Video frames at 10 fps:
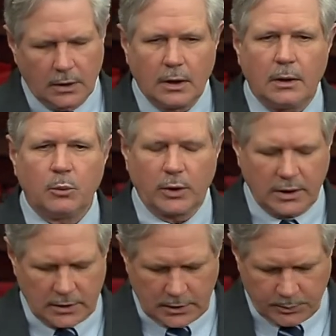a more
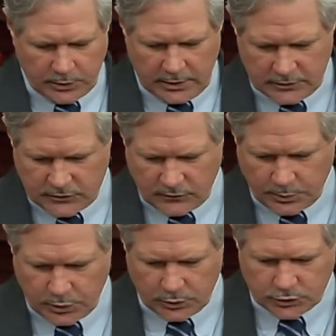comprehensive
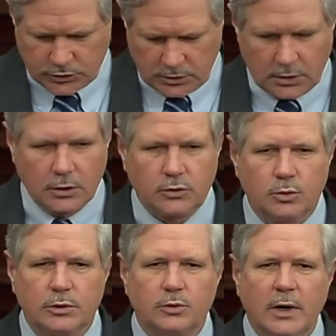approach
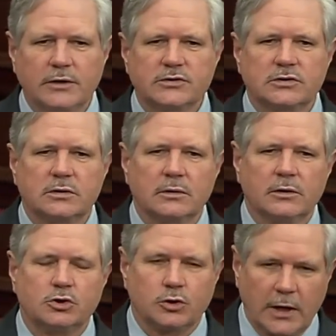to address
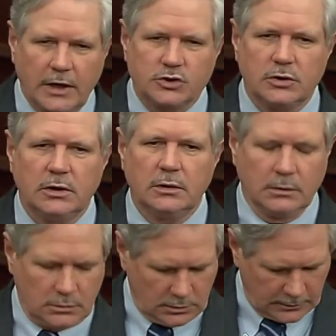the tragedy
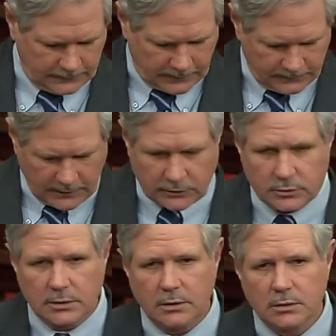of
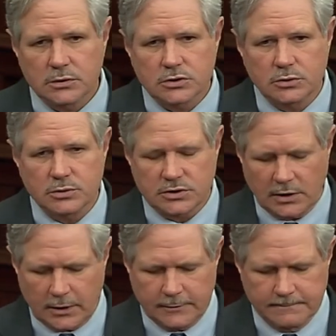veteran
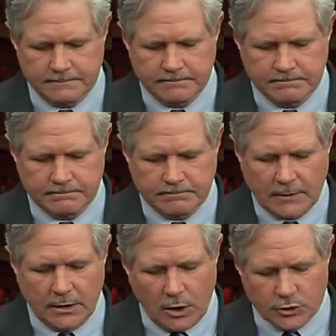suicide.
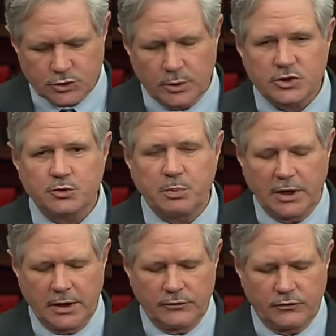It also
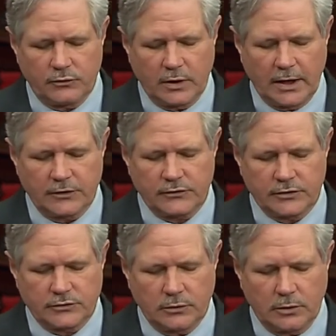expands
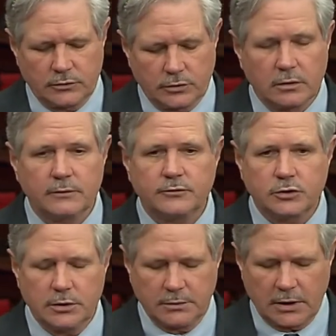access to alternative
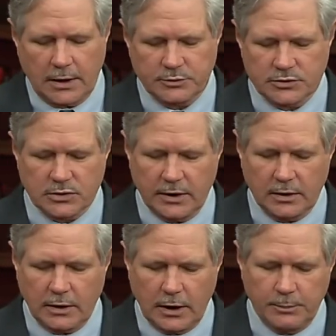treatment options
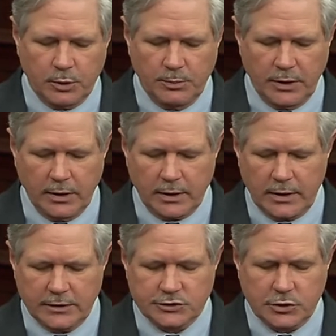like hyperbaric
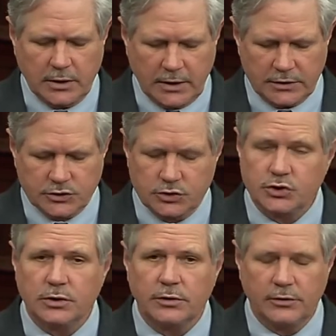
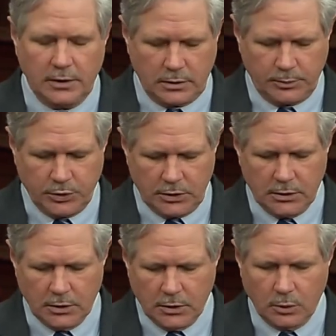oxygen therapy,
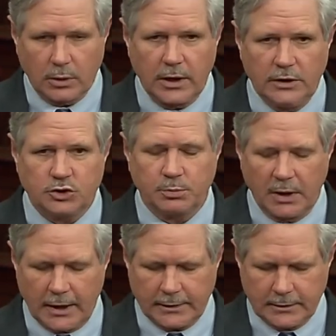or HBOT,